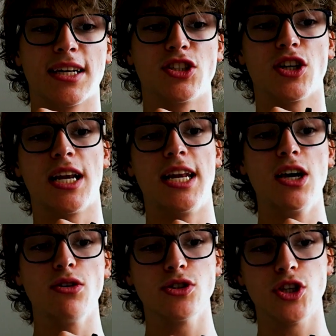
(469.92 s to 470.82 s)
it took a
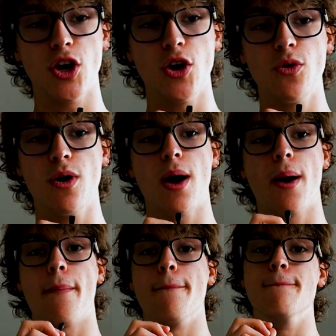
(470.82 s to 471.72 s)
little too
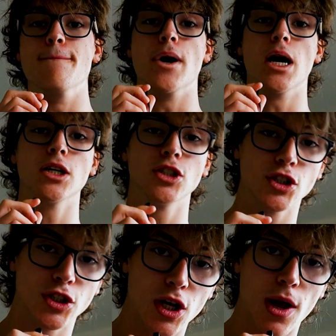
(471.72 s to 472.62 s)

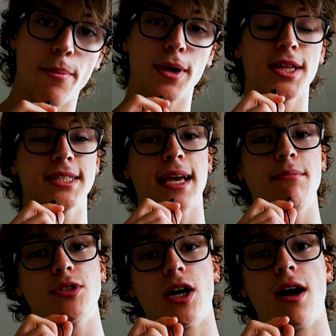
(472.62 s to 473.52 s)
much, but at the
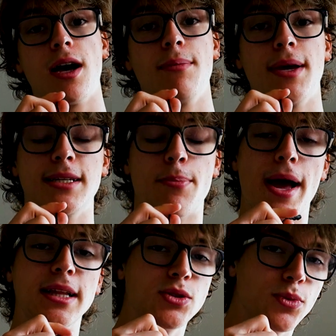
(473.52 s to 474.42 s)
same time, it
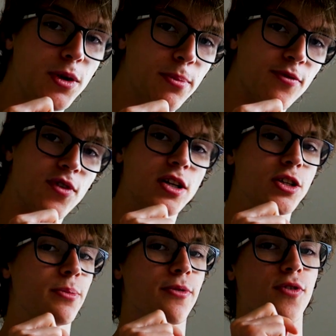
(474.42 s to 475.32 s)
depends what you prefer. Do
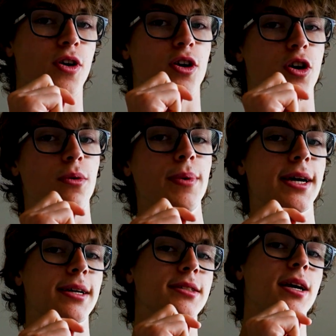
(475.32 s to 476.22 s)
you prefer a
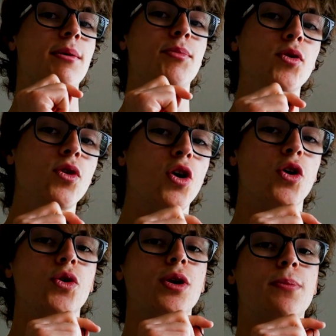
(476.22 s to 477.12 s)
comic example,
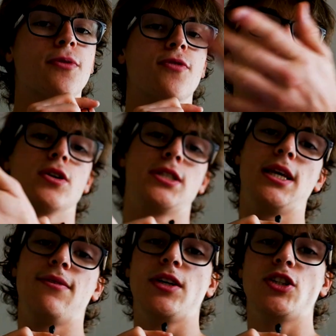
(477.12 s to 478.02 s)
or do you prefer a
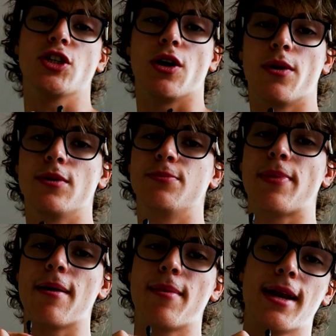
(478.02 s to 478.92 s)
TV show? It was
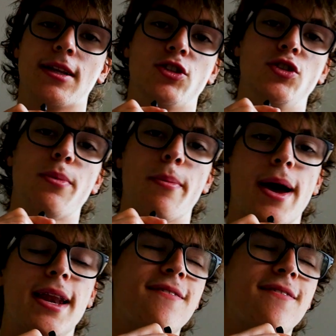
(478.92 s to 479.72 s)
Batman and Superman